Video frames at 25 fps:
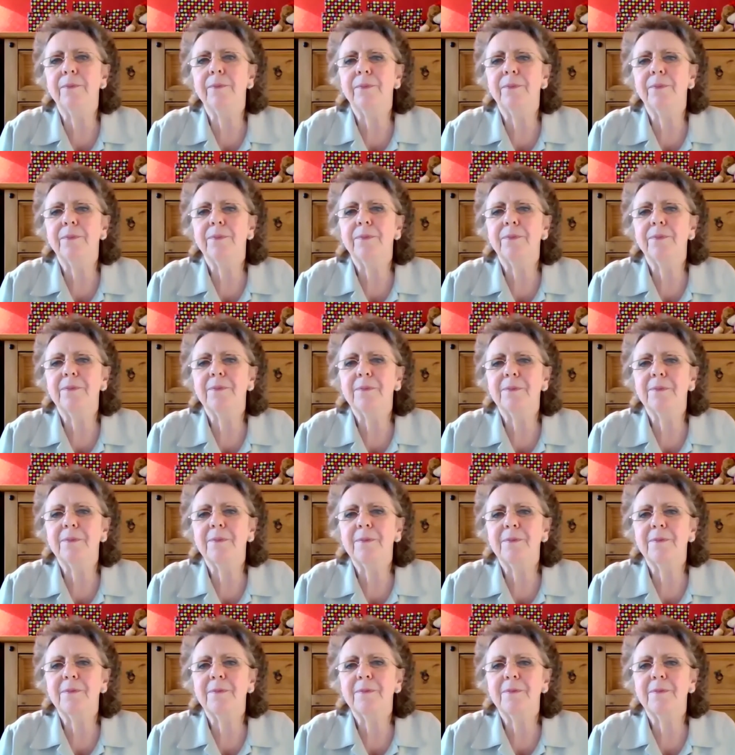
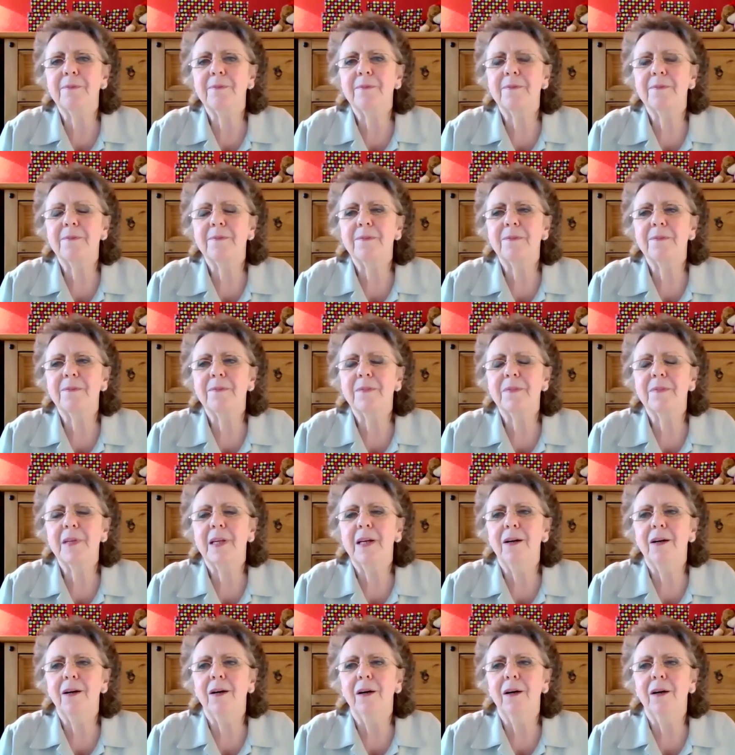(no one is talking)